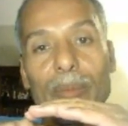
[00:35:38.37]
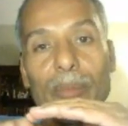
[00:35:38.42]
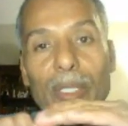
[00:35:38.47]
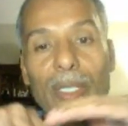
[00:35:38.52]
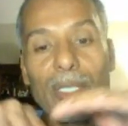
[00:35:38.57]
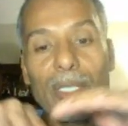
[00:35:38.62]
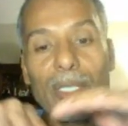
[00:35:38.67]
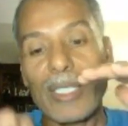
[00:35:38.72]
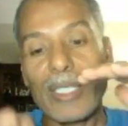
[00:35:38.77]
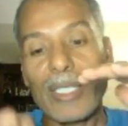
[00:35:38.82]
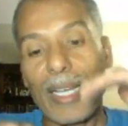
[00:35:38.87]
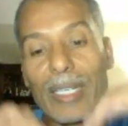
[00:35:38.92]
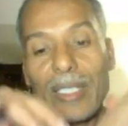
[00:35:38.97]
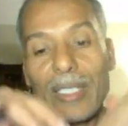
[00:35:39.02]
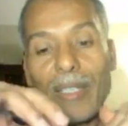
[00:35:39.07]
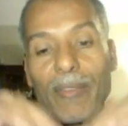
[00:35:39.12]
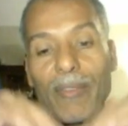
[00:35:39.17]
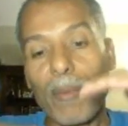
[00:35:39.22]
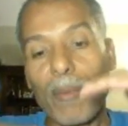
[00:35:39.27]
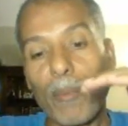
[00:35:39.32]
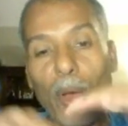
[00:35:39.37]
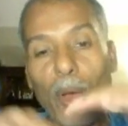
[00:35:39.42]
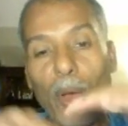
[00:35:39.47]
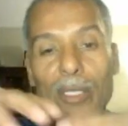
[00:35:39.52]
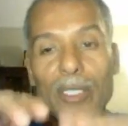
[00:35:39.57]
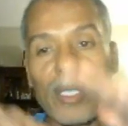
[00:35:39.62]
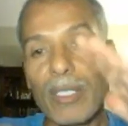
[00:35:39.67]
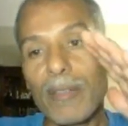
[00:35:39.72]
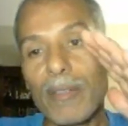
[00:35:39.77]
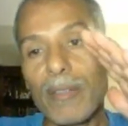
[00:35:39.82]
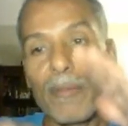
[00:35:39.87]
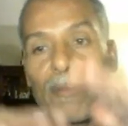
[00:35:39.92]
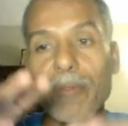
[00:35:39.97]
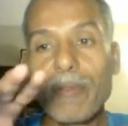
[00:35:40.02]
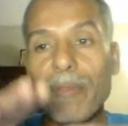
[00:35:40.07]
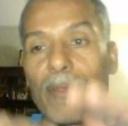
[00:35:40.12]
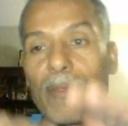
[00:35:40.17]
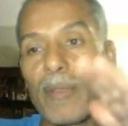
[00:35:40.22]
because negative and positive,